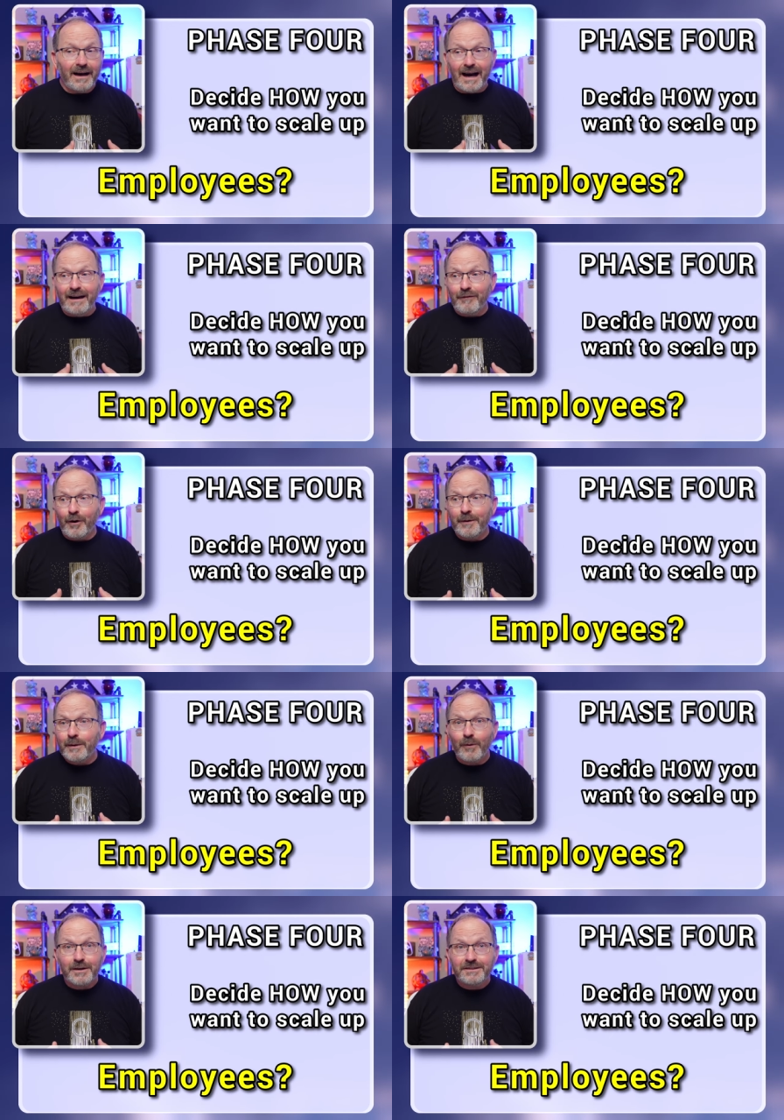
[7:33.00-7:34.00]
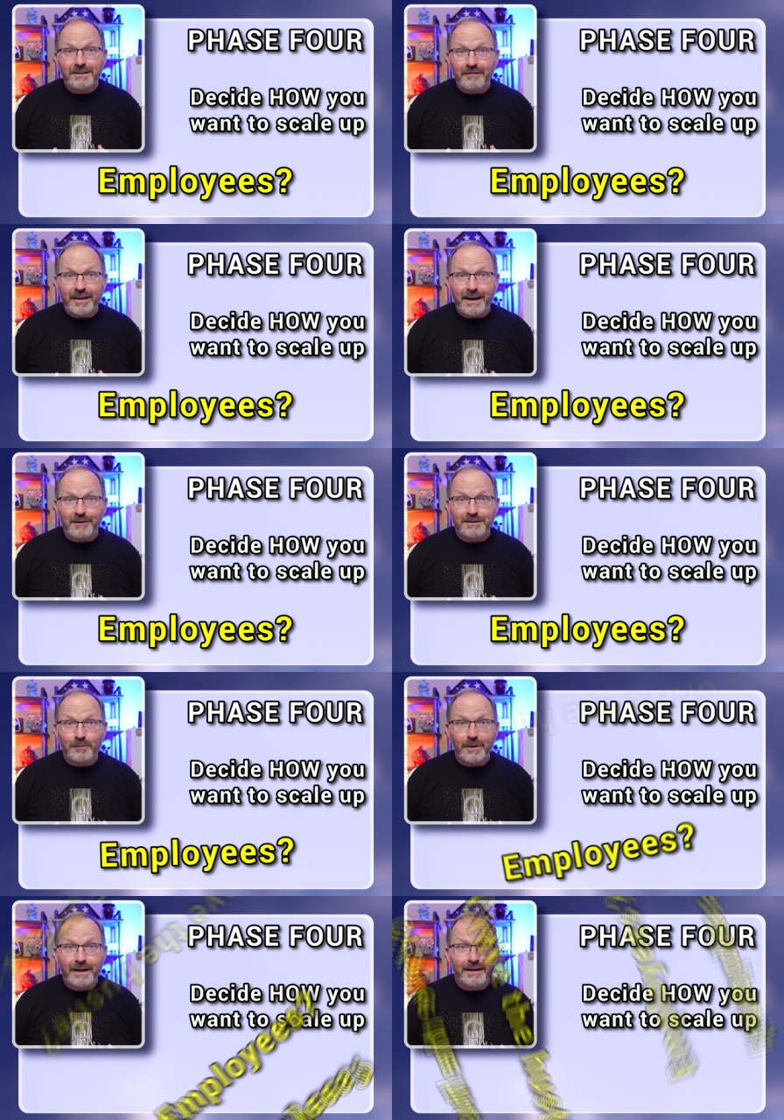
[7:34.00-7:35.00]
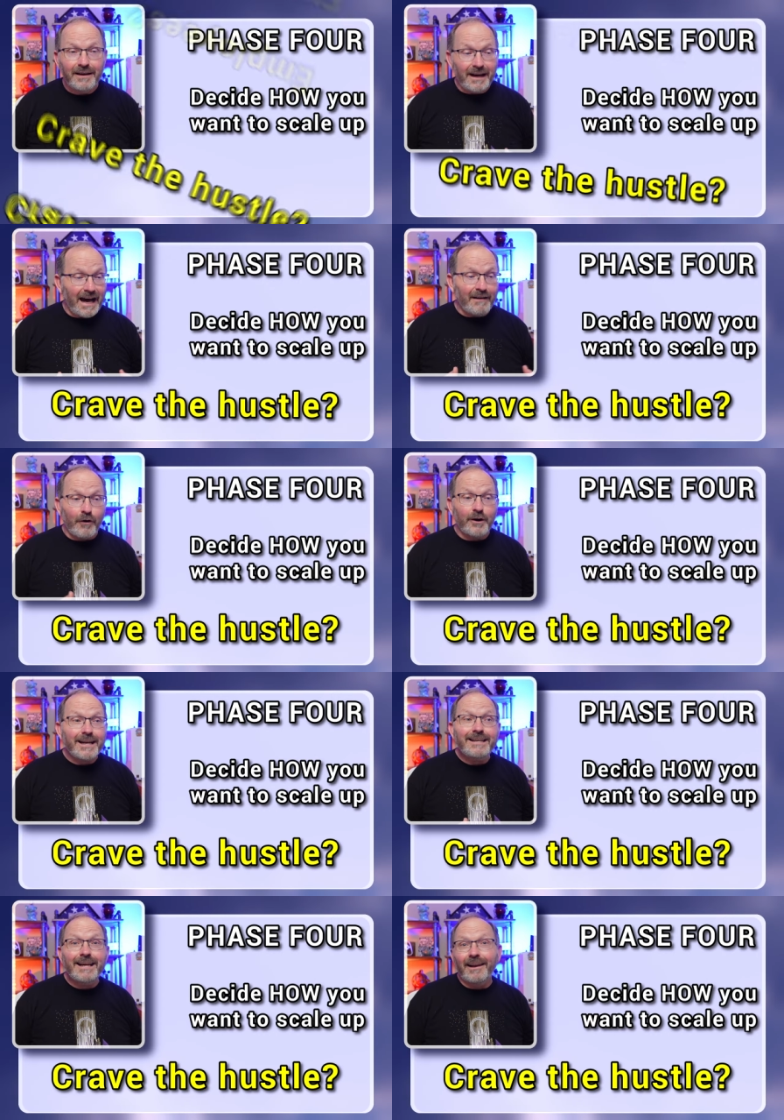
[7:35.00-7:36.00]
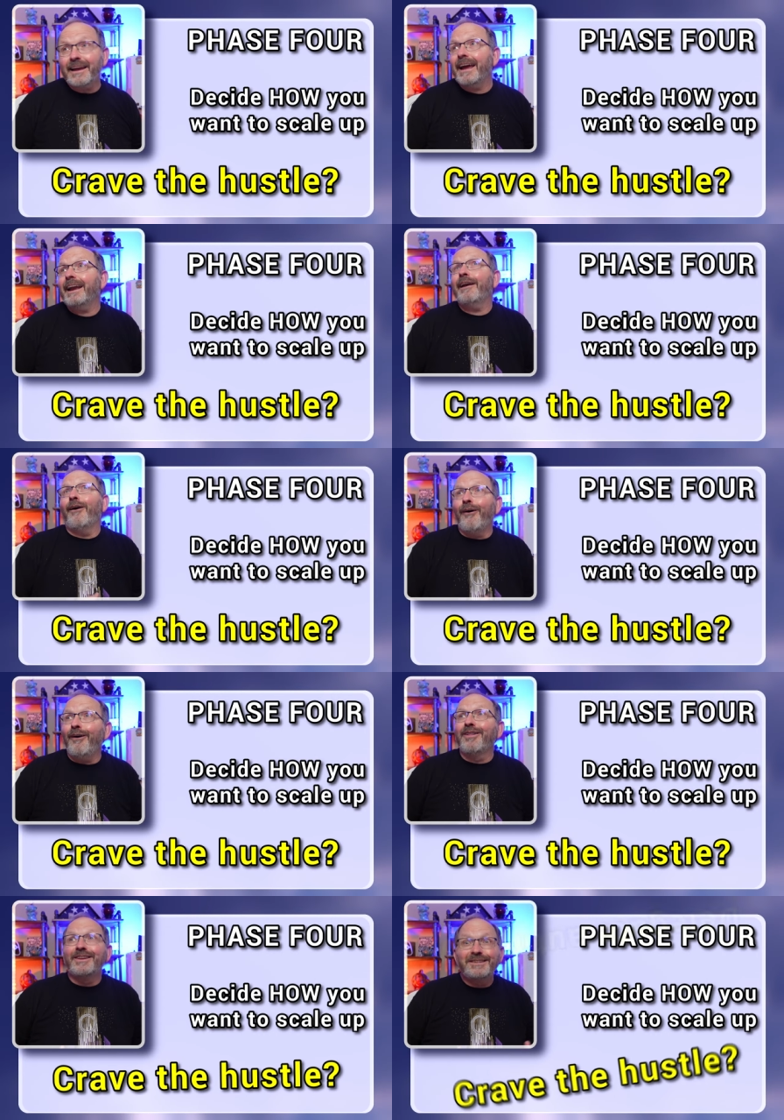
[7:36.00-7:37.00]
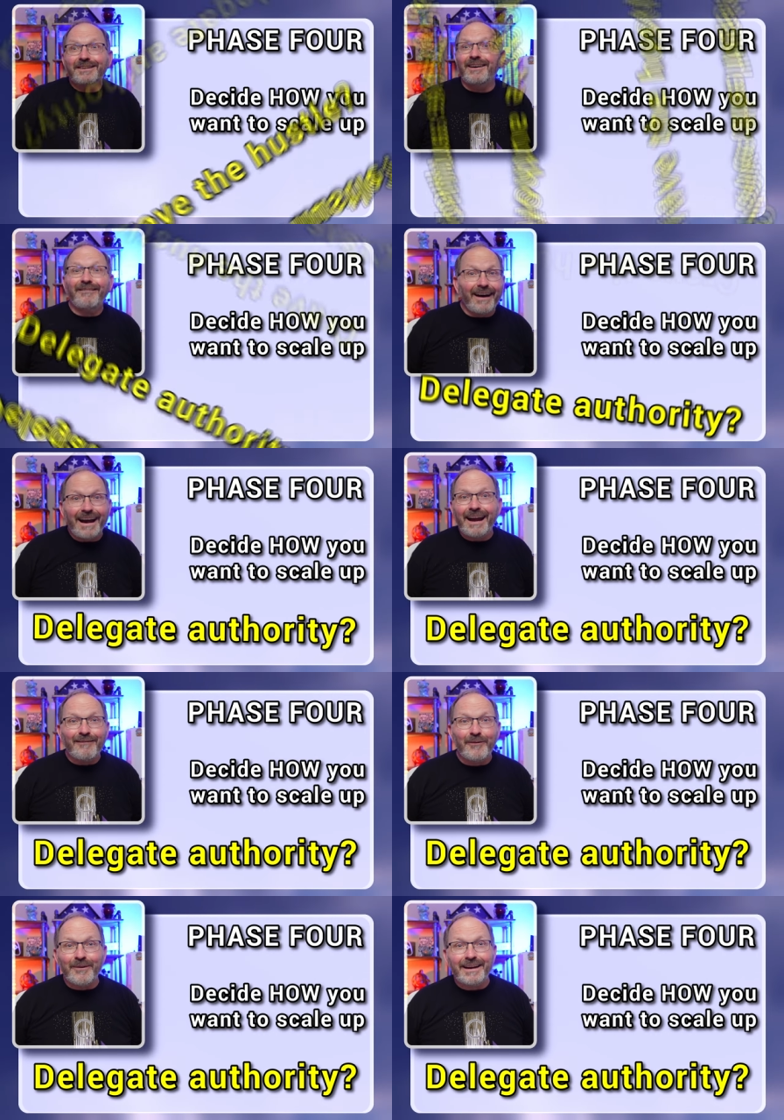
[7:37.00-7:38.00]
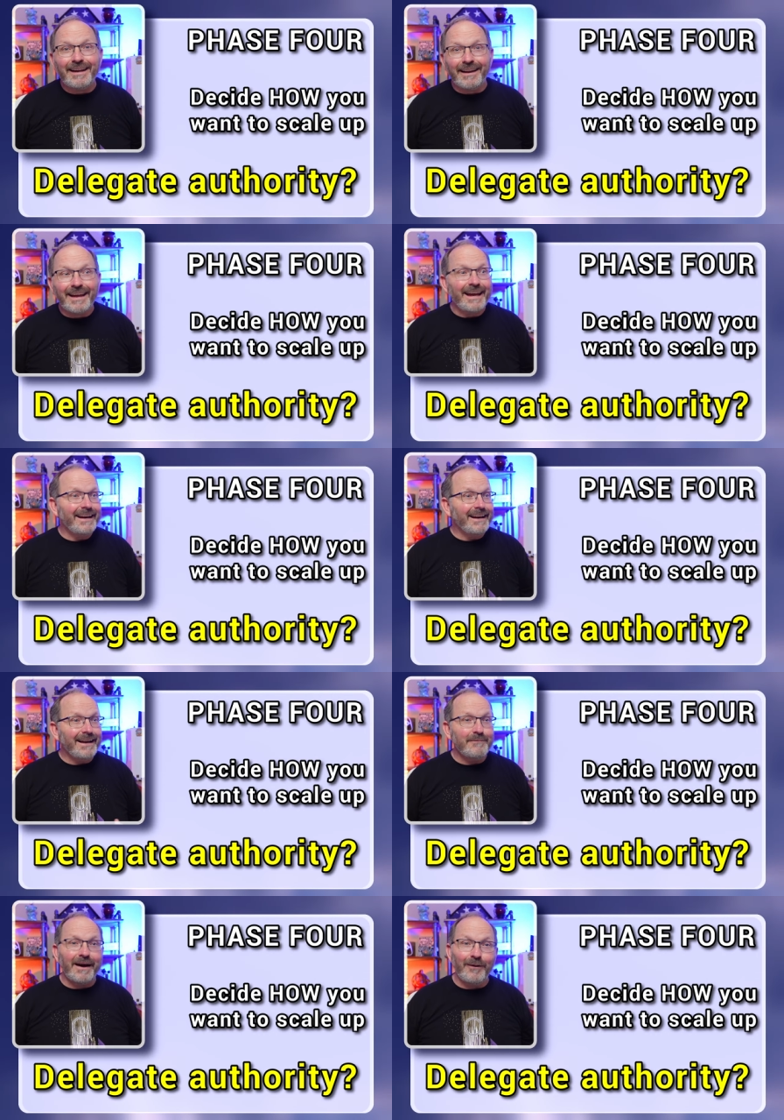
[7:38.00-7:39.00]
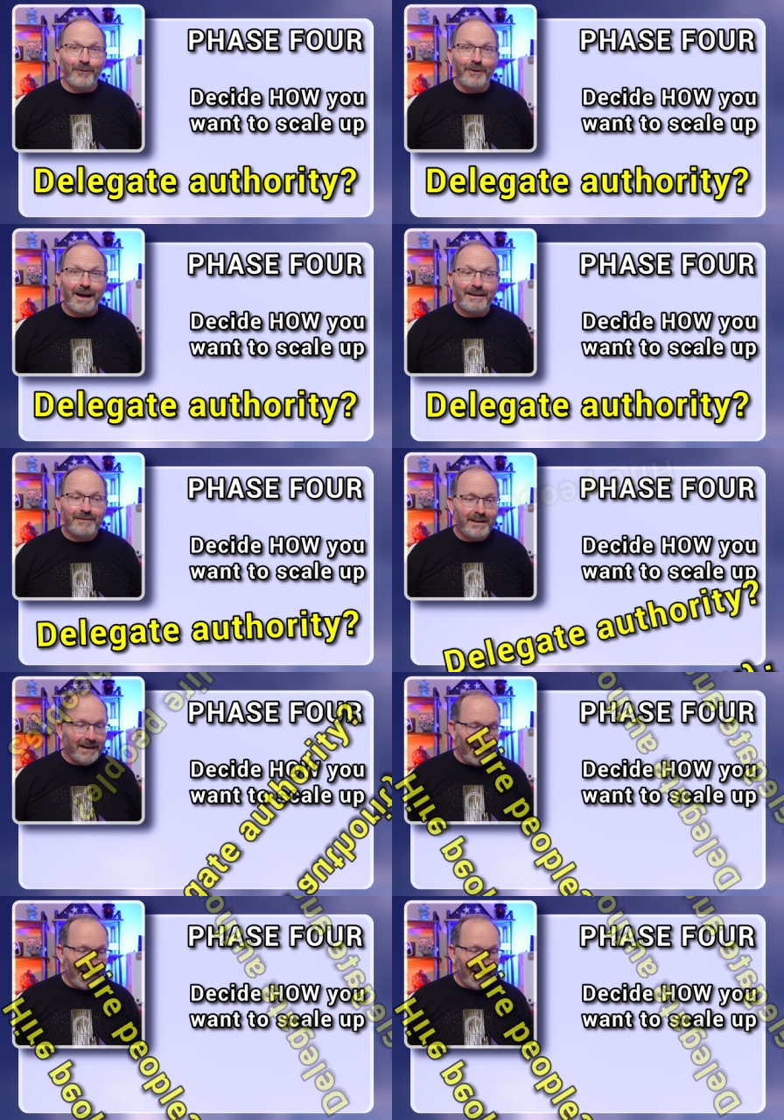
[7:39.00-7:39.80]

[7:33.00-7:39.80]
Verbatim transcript: I've already worked 70 hours a week. I've already delegated all the stuff I ever want to delegate in my whole life.